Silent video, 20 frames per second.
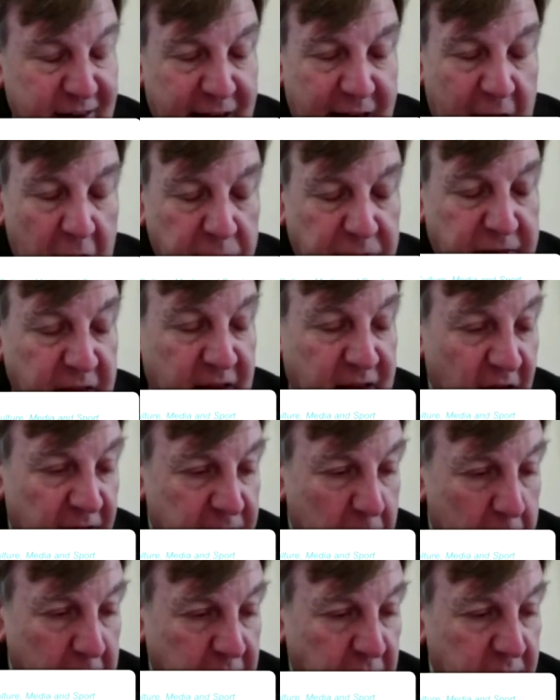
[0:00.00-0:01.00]
It has allowed the
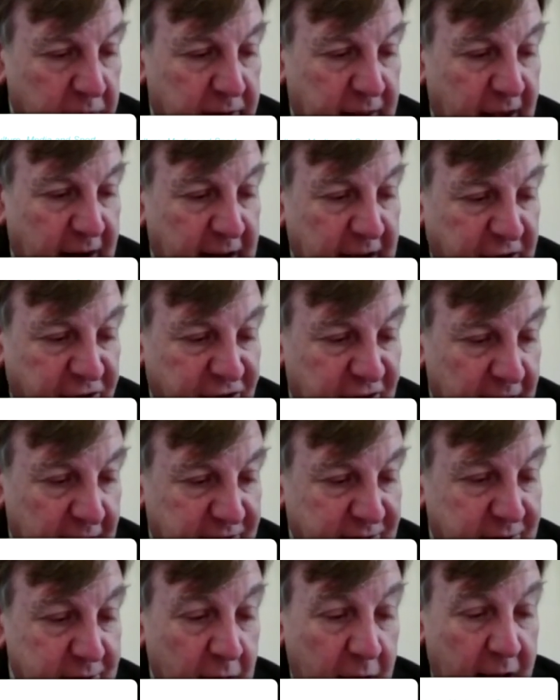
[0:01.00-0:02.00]
government, the
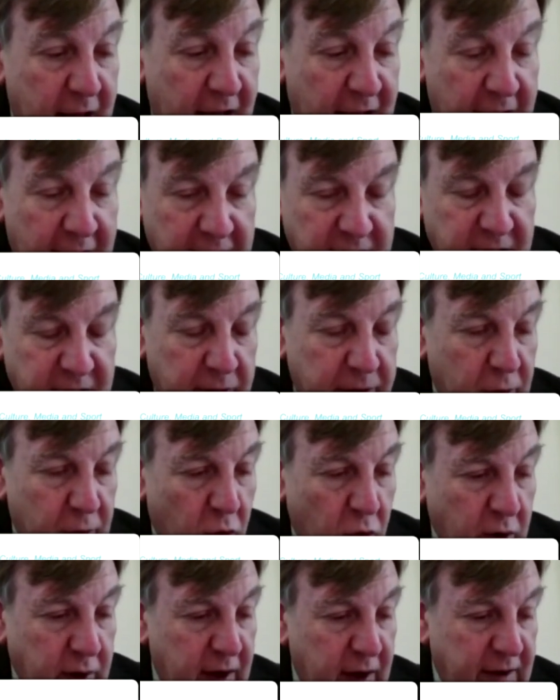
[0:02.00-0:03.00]
NHS, and other
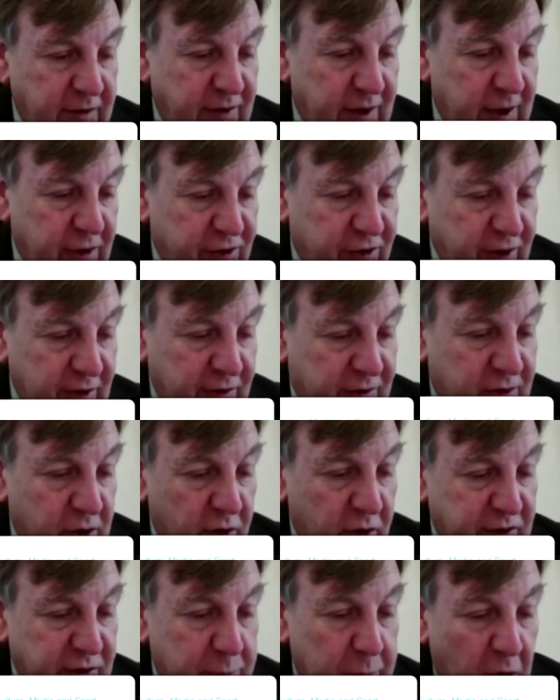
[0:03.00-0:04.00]
organisations
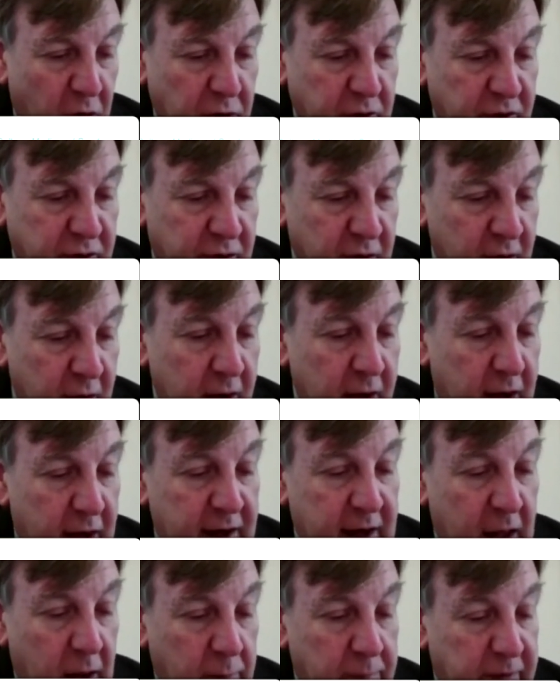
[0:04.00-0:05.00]
to respond
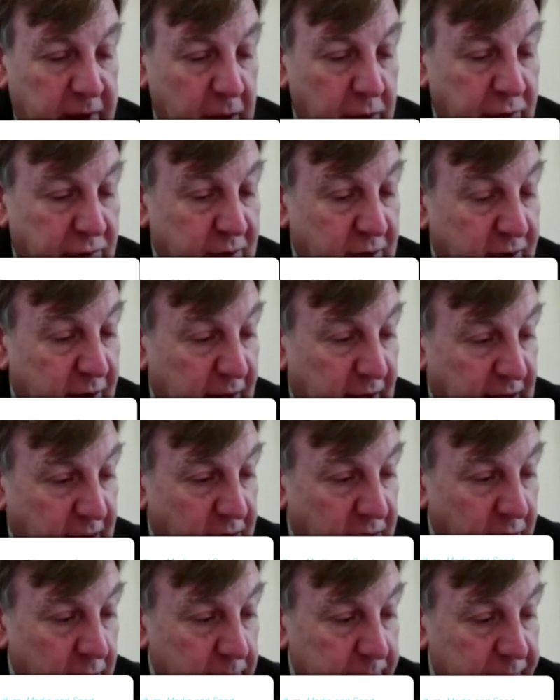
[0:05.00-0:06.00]
and help those in
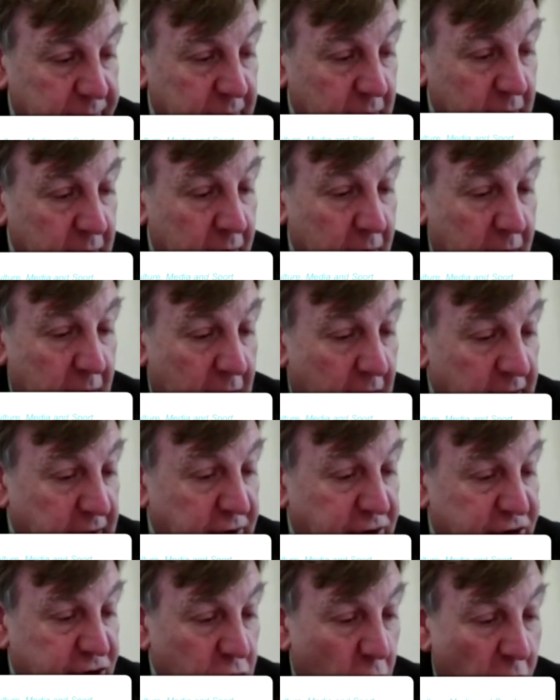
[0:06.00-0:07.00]
need.
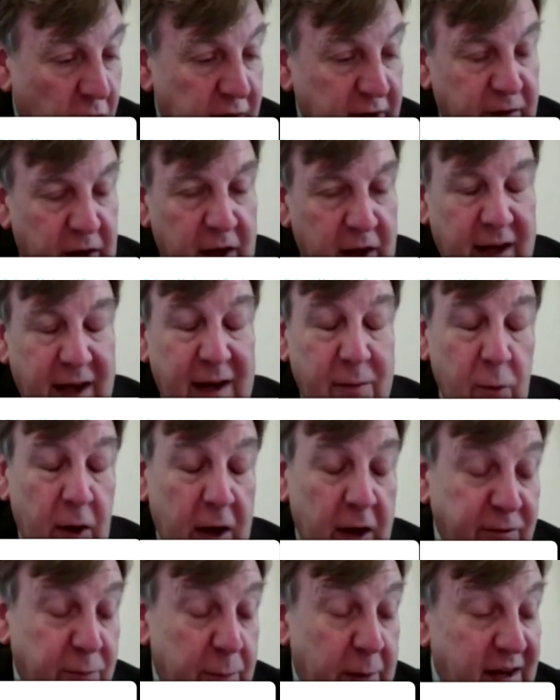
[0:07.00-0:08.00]
And ensuring that it
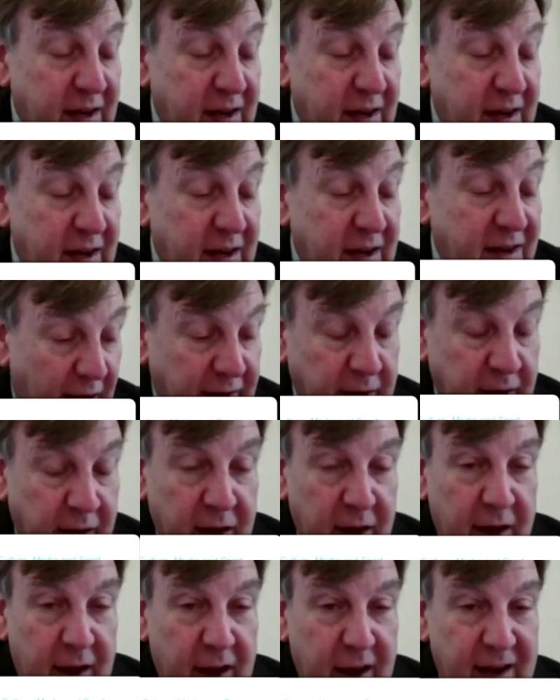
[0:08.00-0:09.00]
has been done
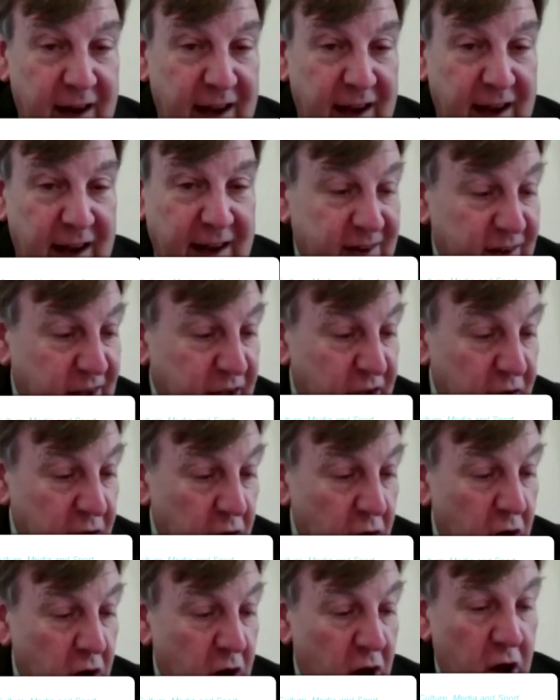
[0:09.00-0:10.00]
in a
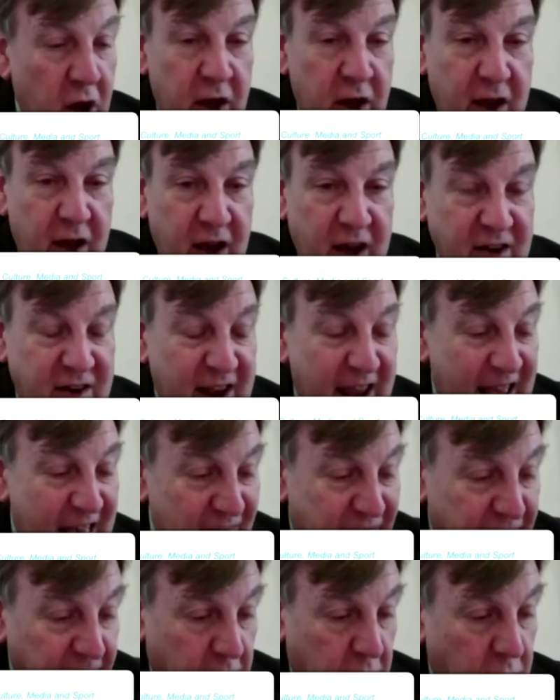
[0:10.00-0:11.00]
secure and
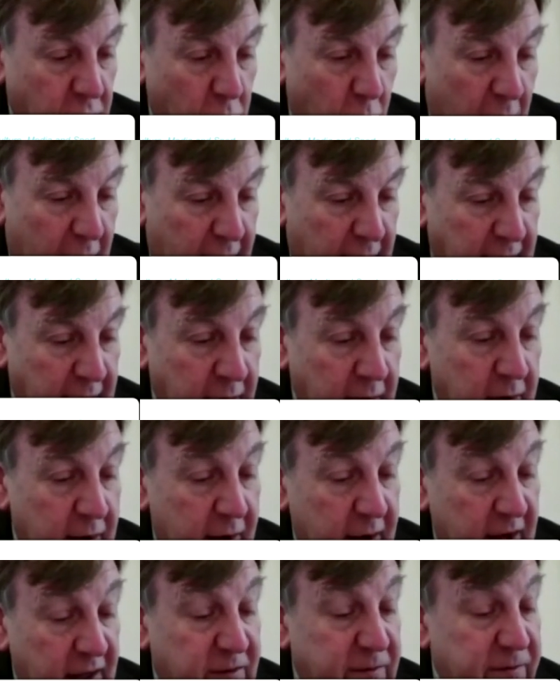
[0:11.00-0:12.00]
ethical way
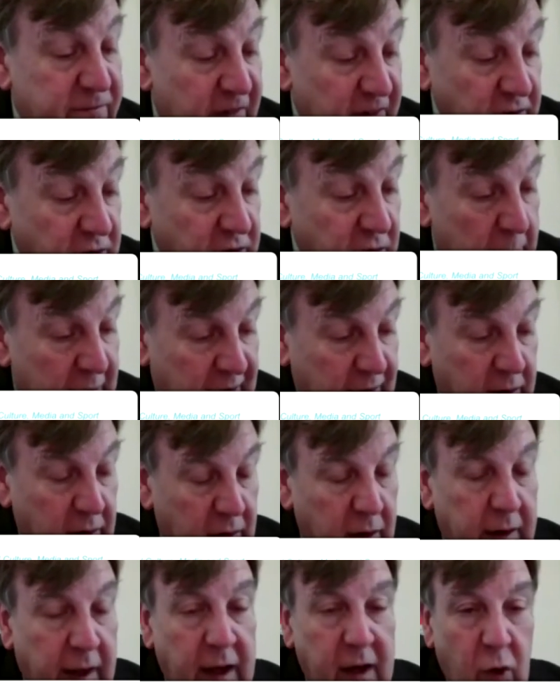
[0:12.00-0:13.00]
is
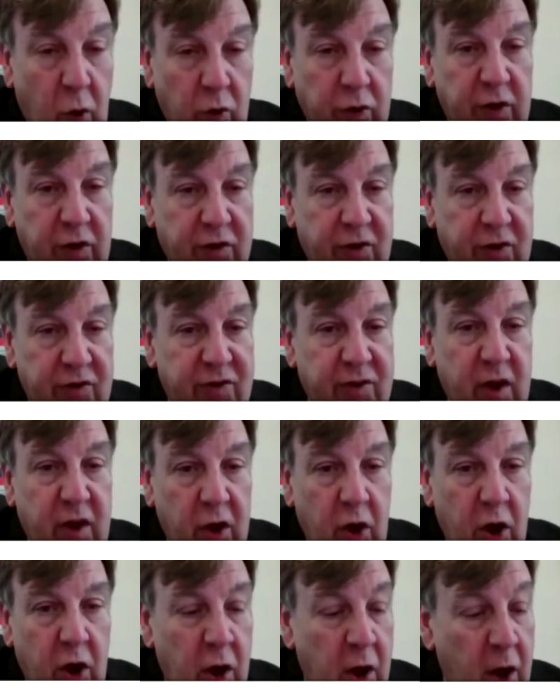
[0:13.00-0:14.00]
fundamental in order to
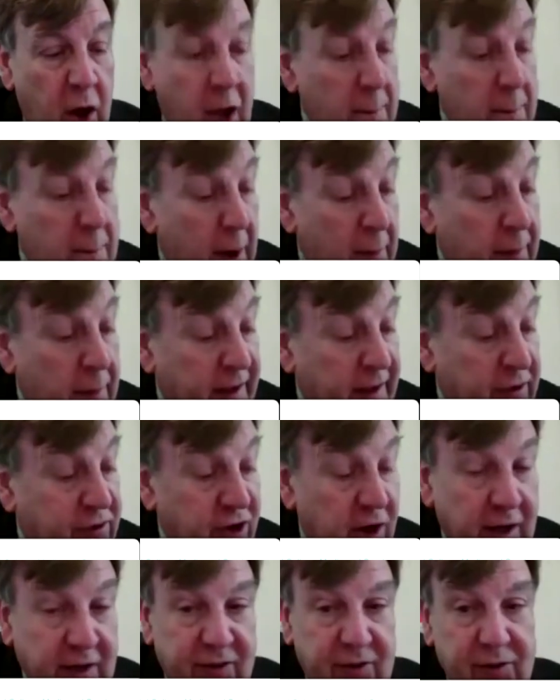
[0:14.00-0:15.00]
secure public
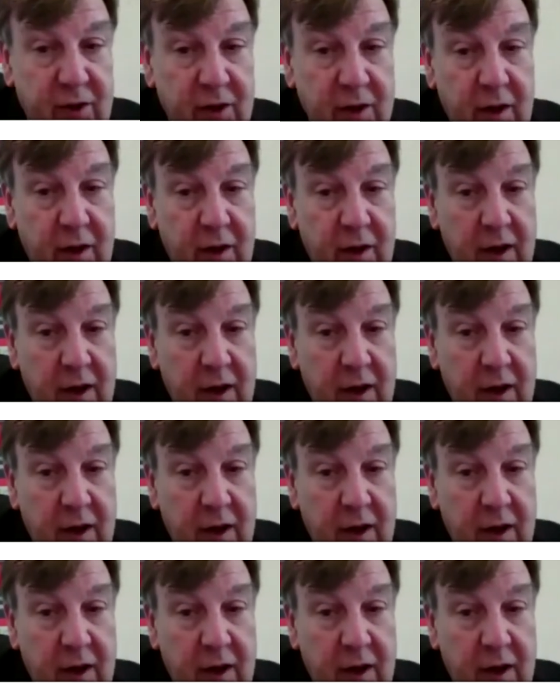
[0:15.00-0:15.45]
trust